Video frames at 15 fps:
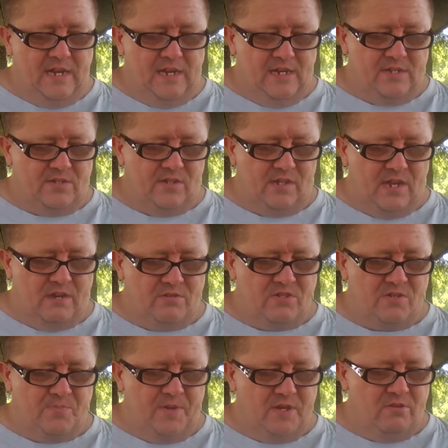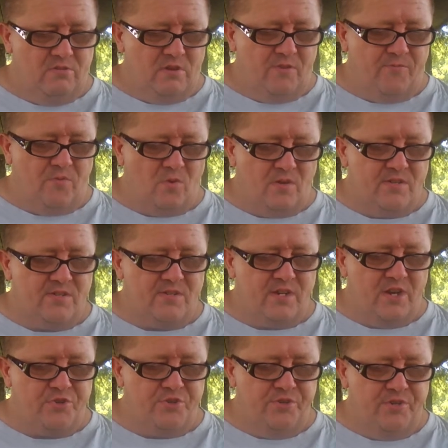is allowed to speak to a foreign
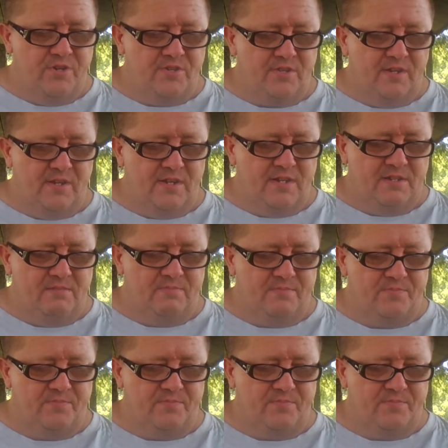station using a